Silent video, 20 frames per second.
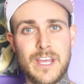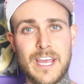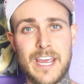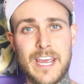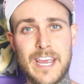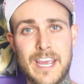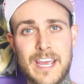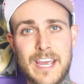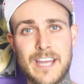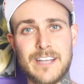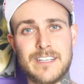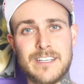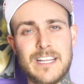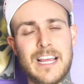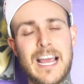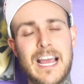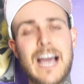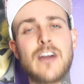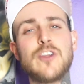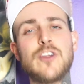And
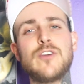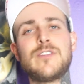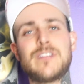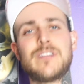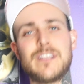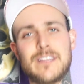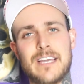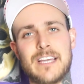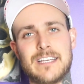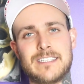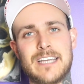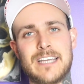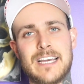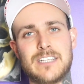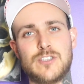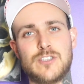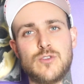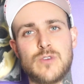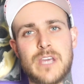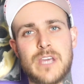how do you think that
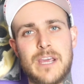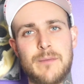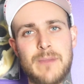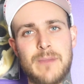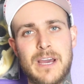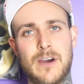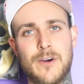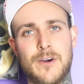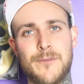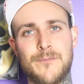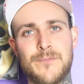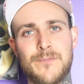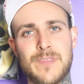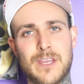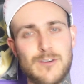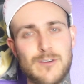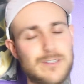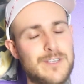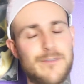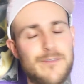tattoo came out?
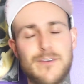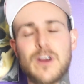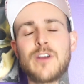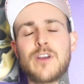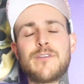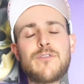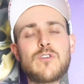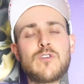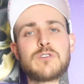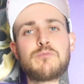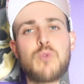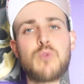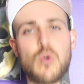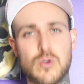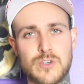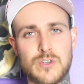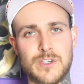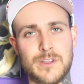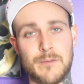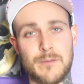It was the very first
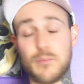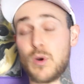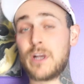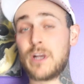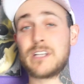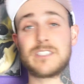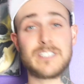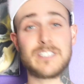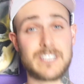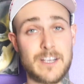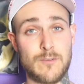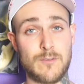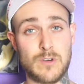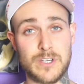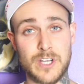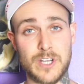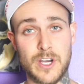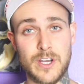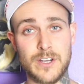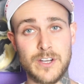portrait the apprentice has ever
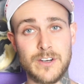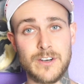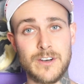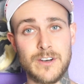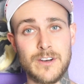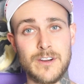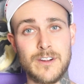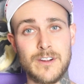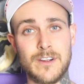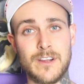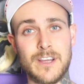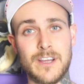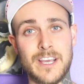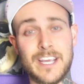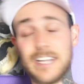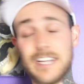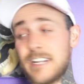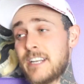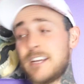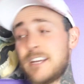done.
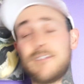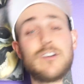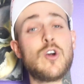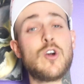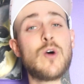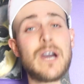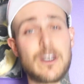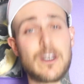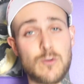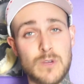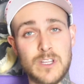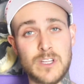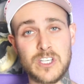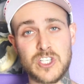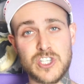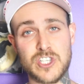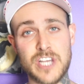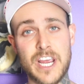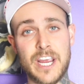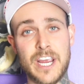He didn't even know how to really
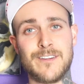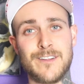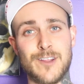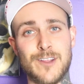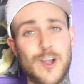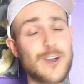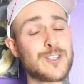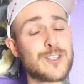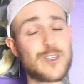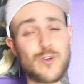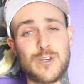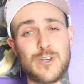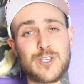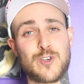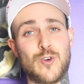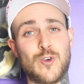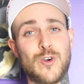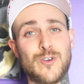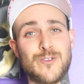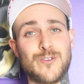shave. Long story
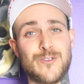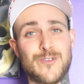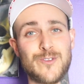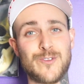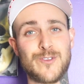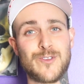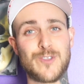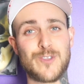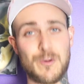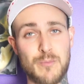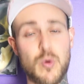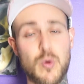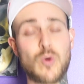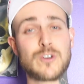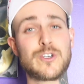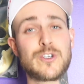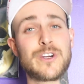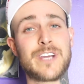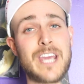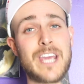short, the
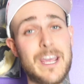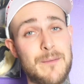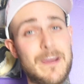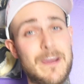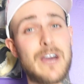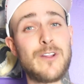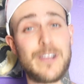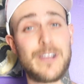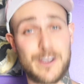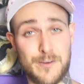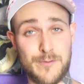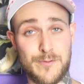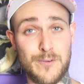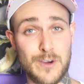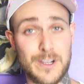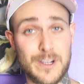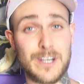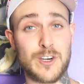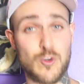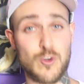portrait came out like a
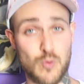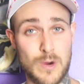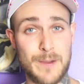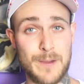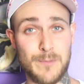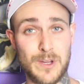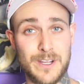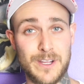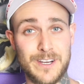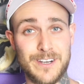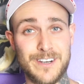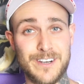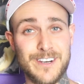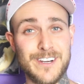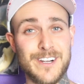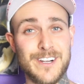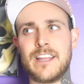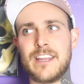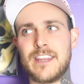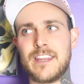fucking
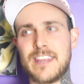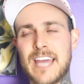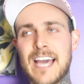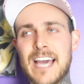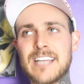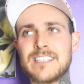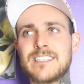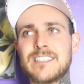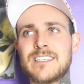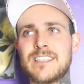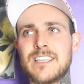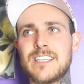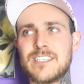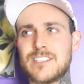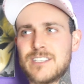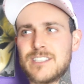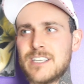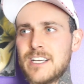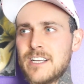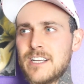gremlin. That's the
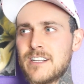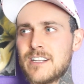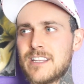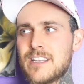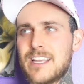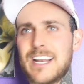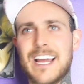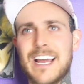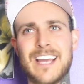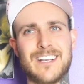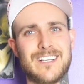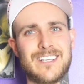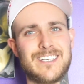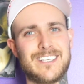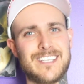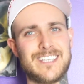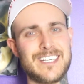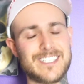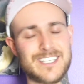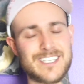shit that I
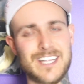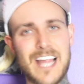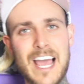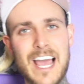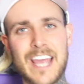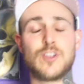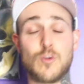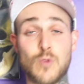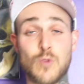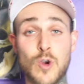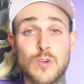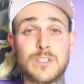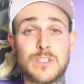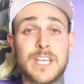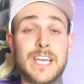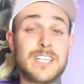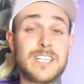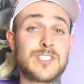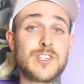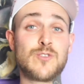dislike. The
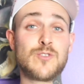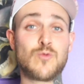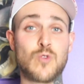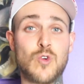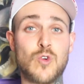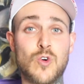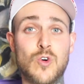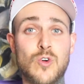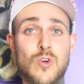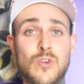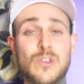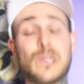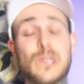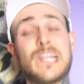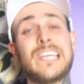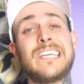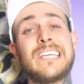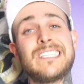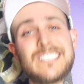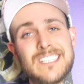rotation rule
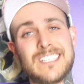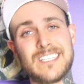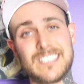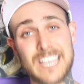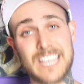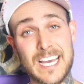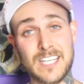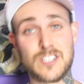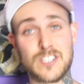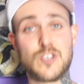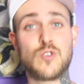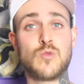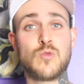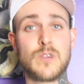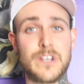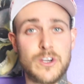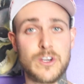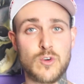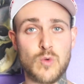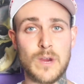leads to tattoo
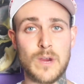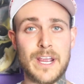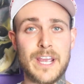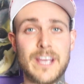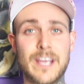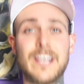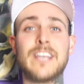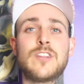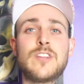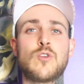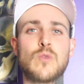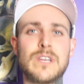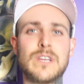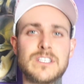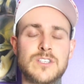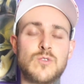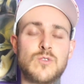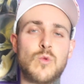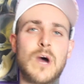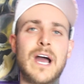regret. And the
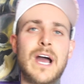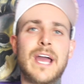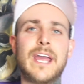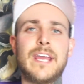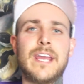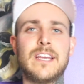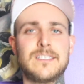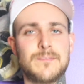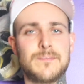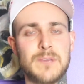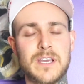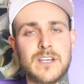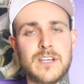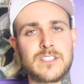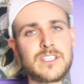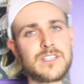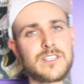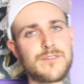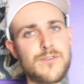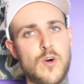reason why is because
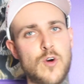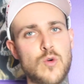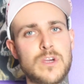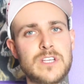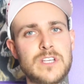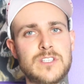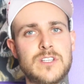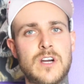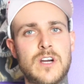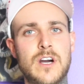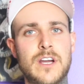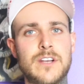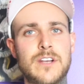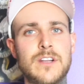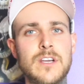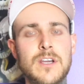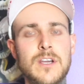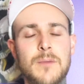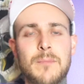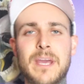it's focused on
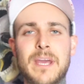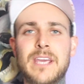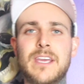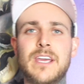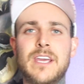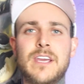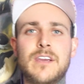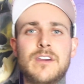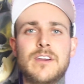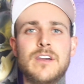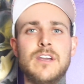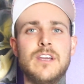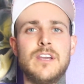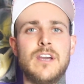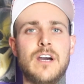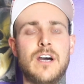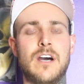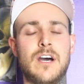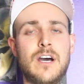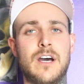making
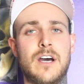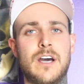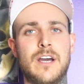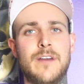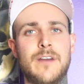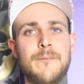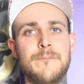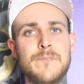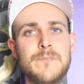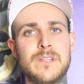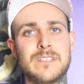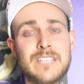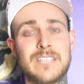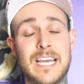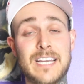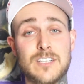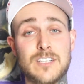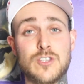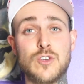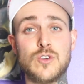
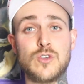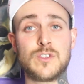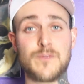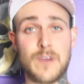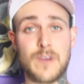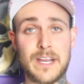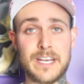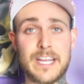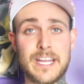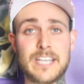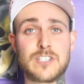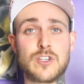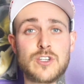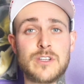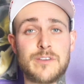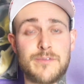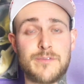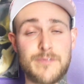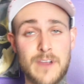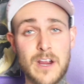tattoos
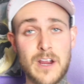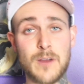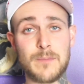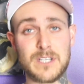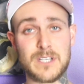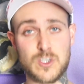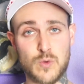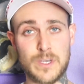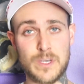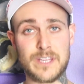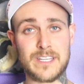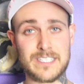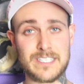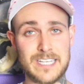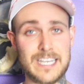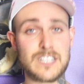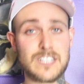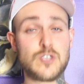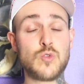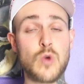financially fair between the
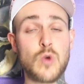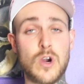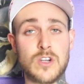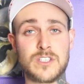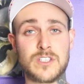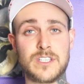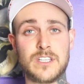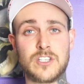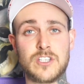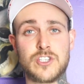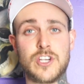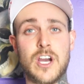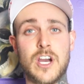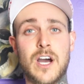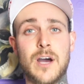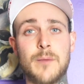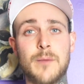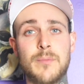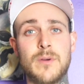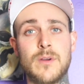tattoo artist and the
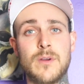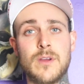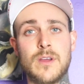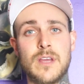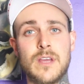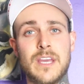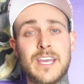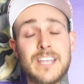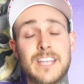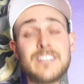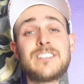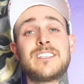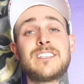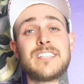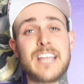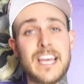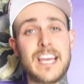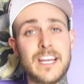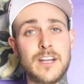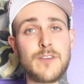shop,
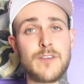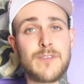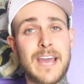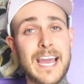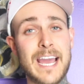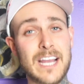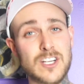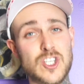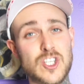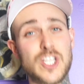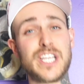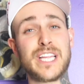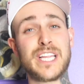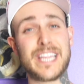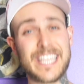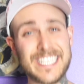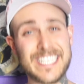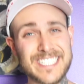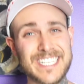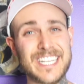instead of actually
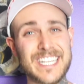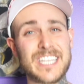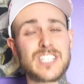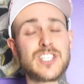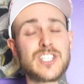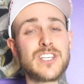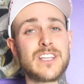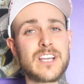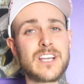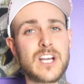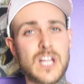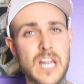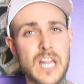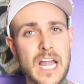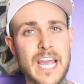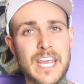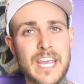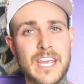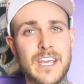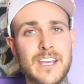listening to the
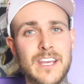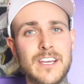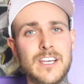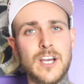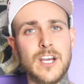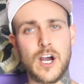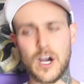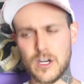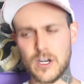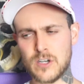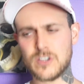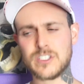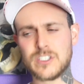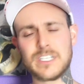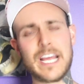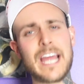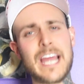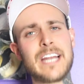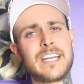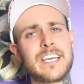client,
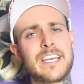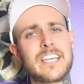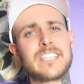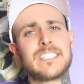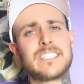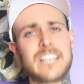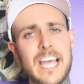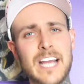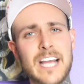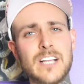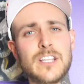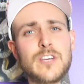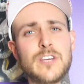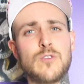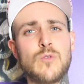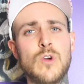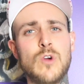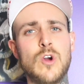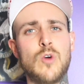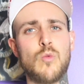understanding exactly
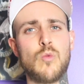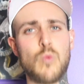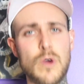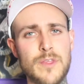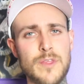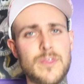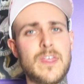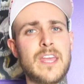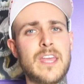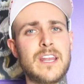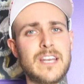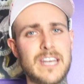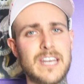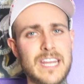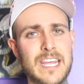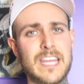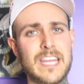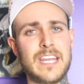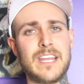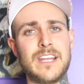what they
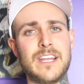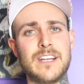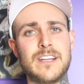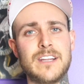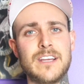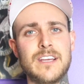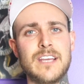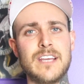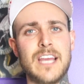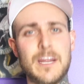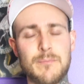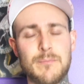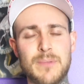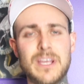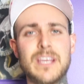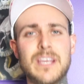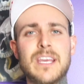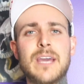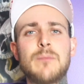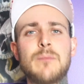need, and
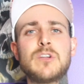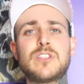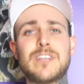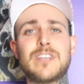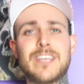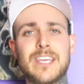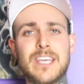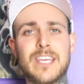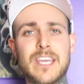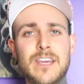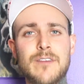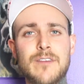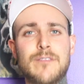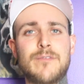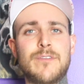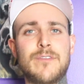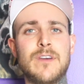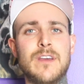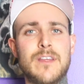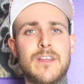being able to
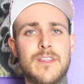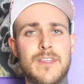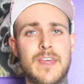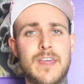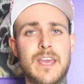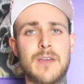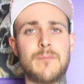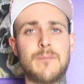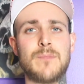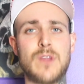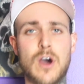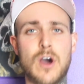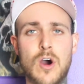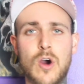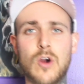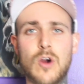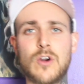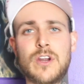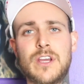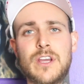give them the
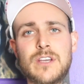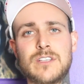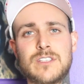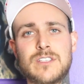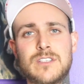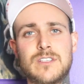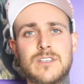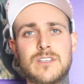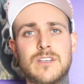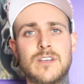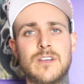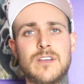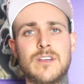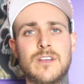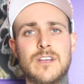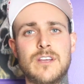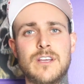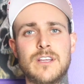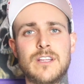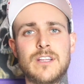artist
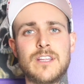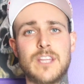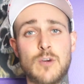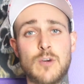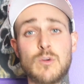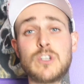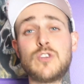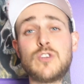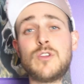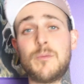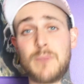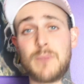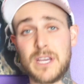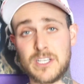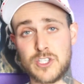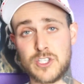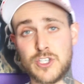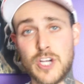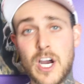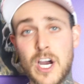that would do the
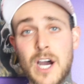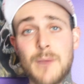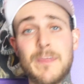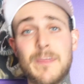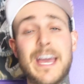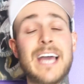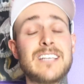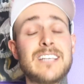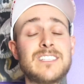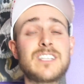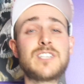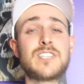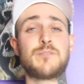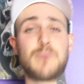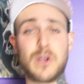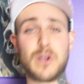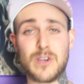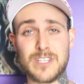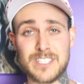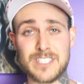best job, that has
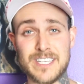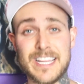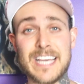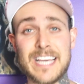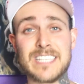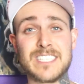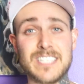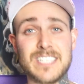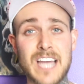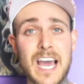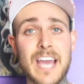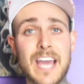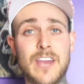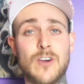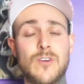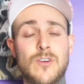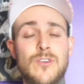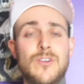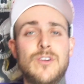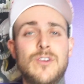experience in that
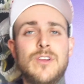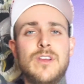style.